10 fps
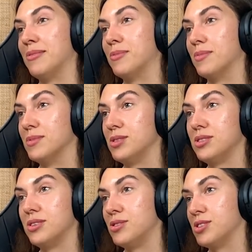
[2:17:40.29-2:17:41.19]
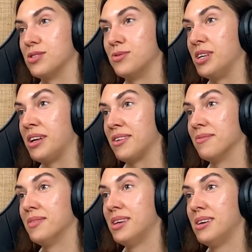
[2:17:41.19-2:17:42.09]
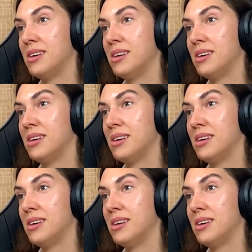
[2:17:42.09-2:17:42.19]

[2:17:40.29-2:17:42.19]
I'm just reading